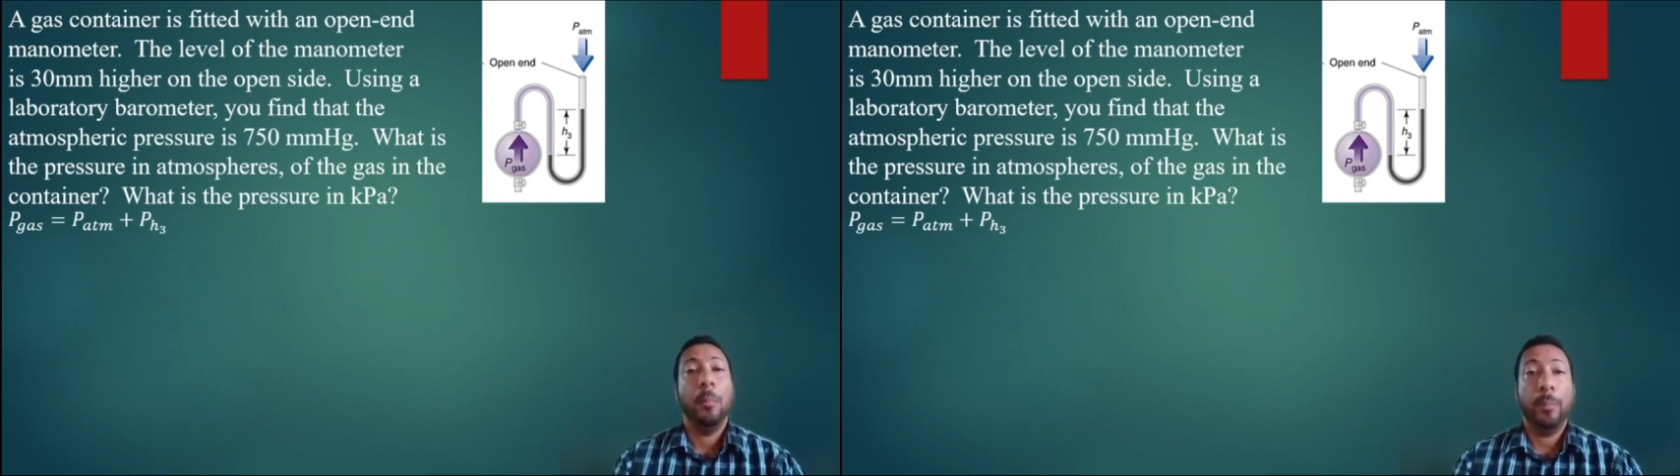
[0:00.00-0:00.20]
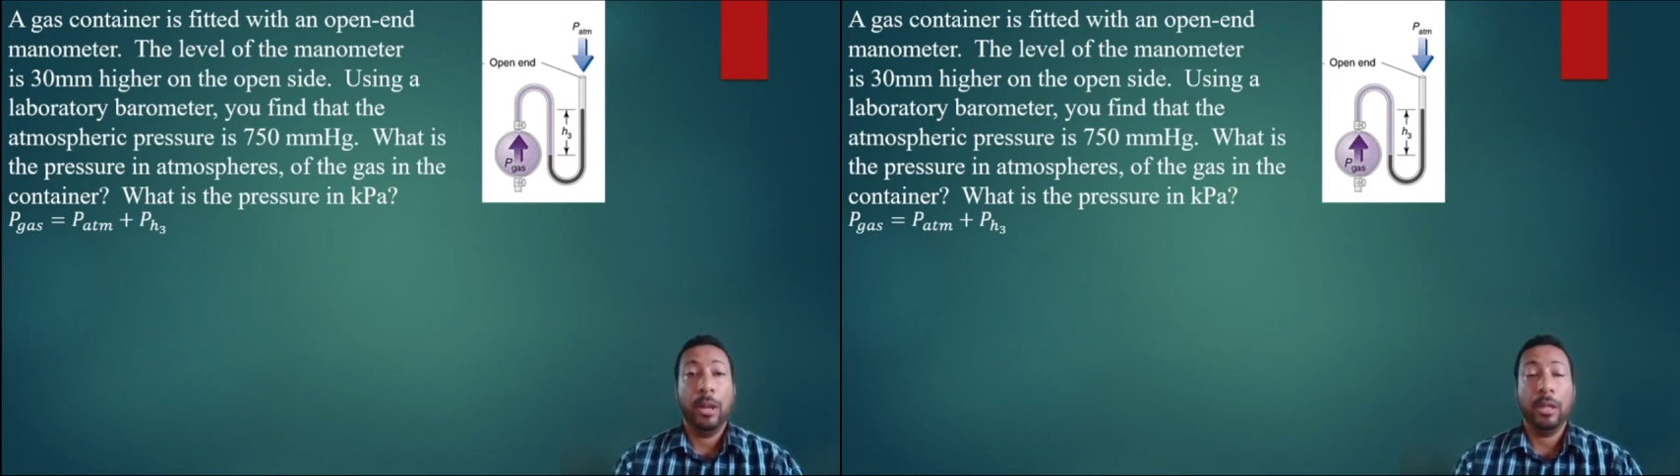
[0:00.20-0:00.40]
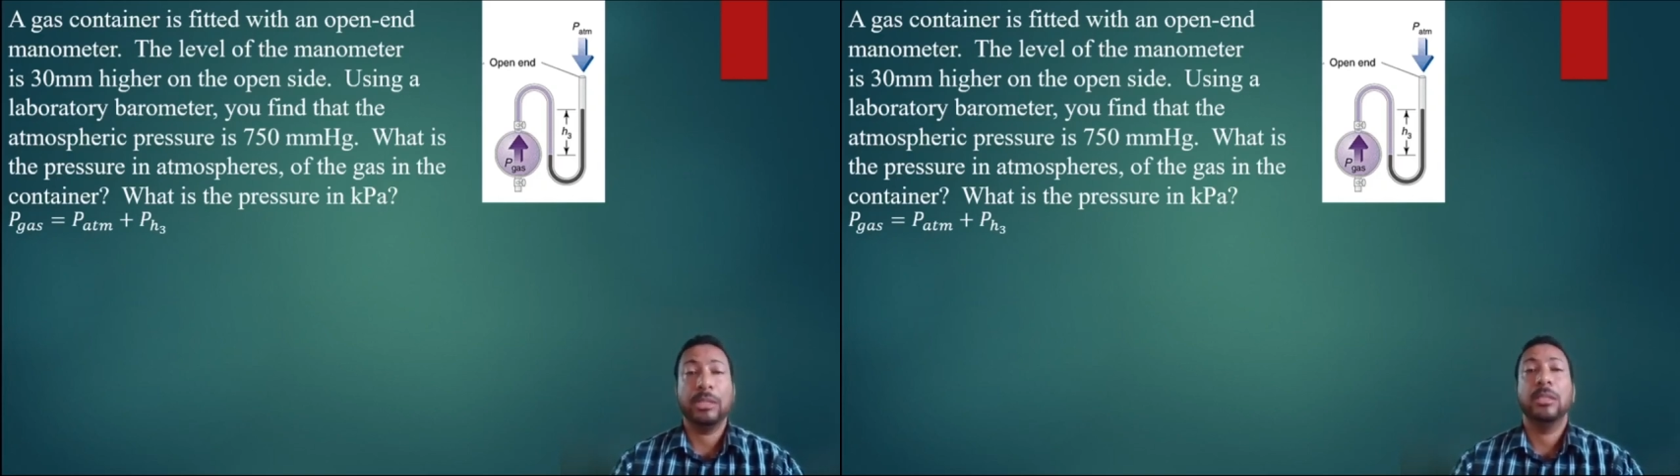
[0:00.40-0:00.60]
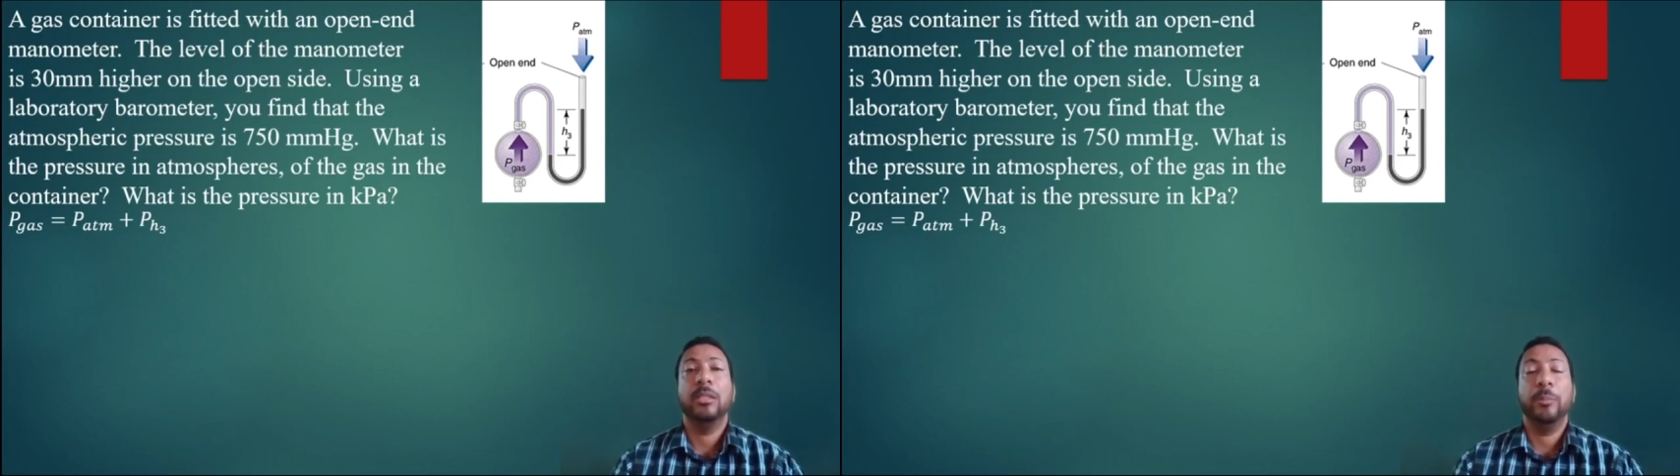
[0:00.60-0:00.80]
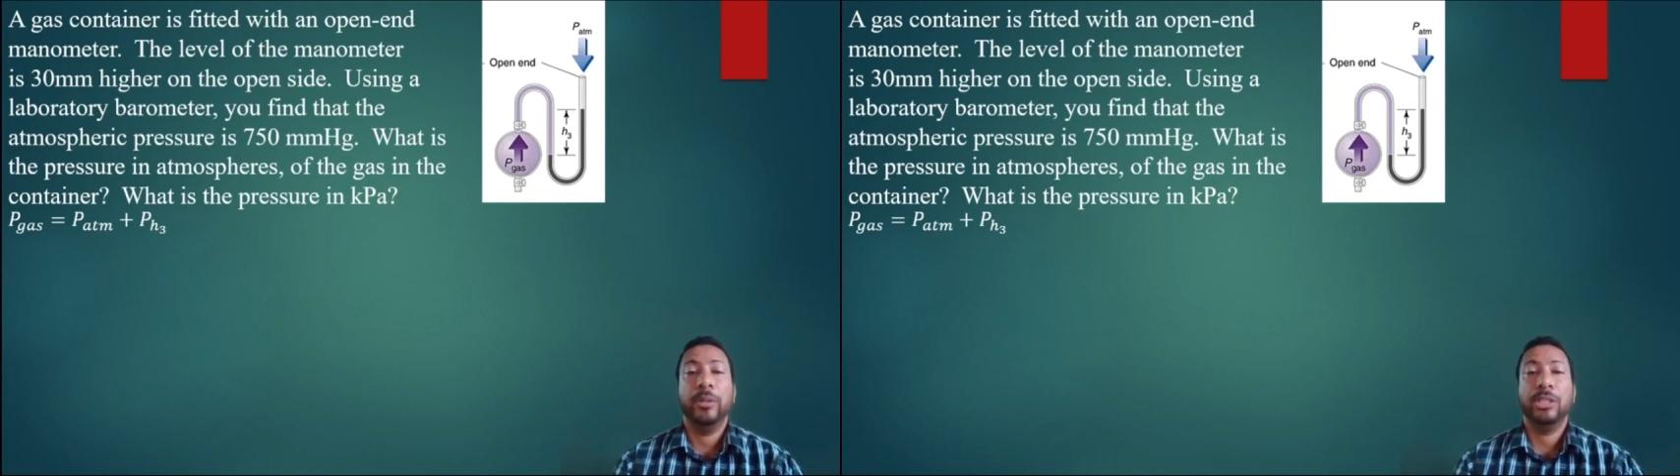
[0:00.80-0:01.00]
plus
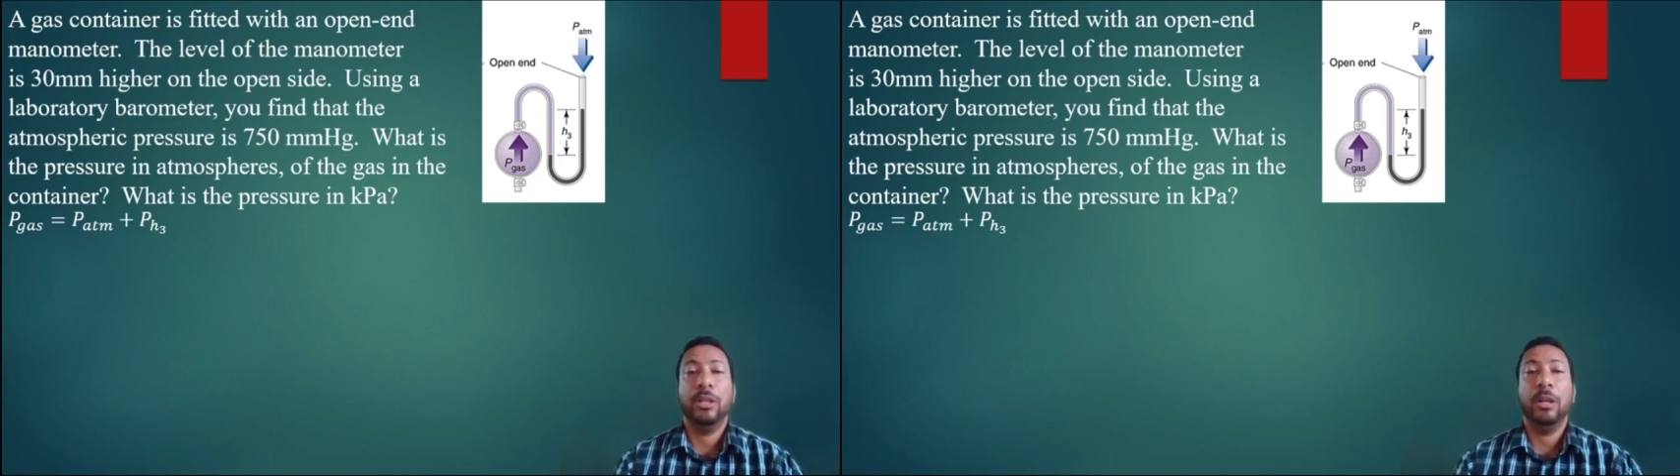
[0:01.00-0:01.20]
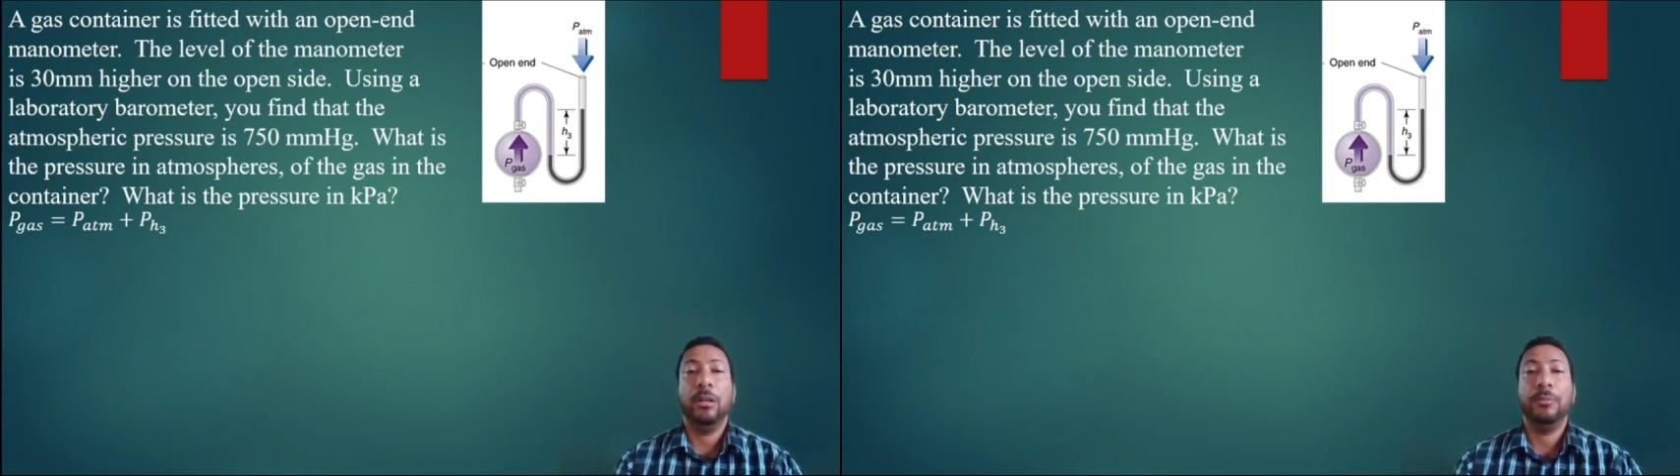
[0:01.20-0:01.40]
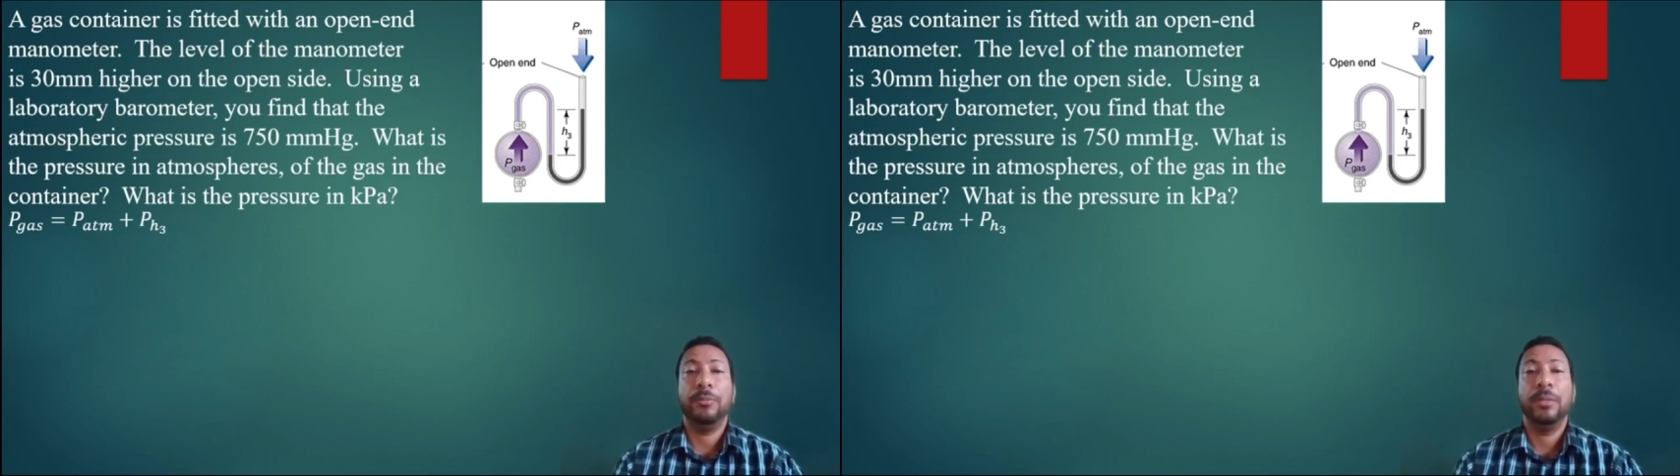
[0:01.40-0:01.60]
the pressure of